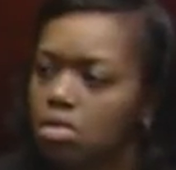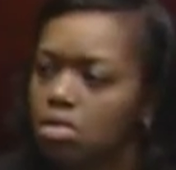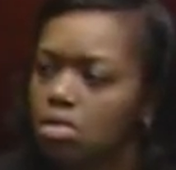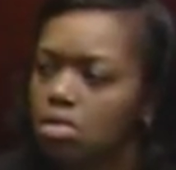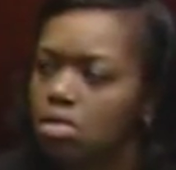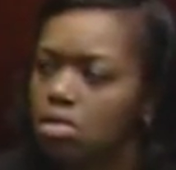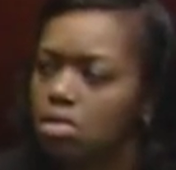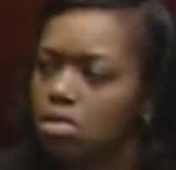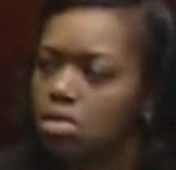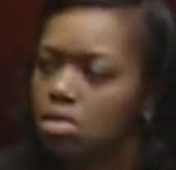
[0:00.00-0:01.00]

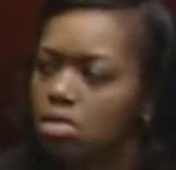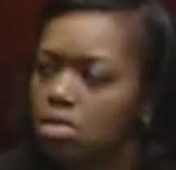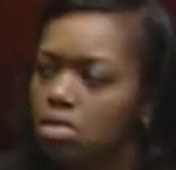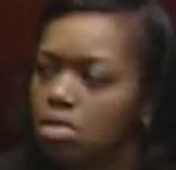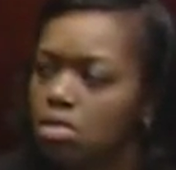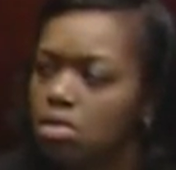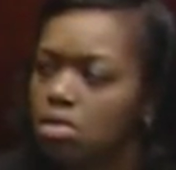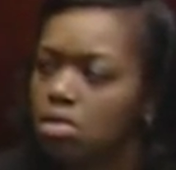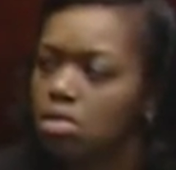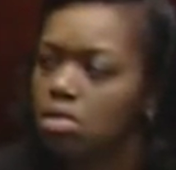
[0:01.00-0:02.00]

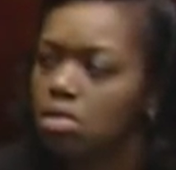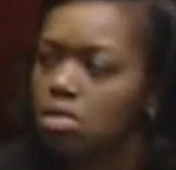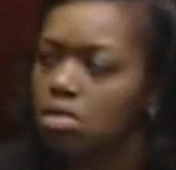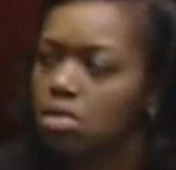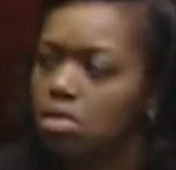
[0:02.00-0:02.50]
(not speaking)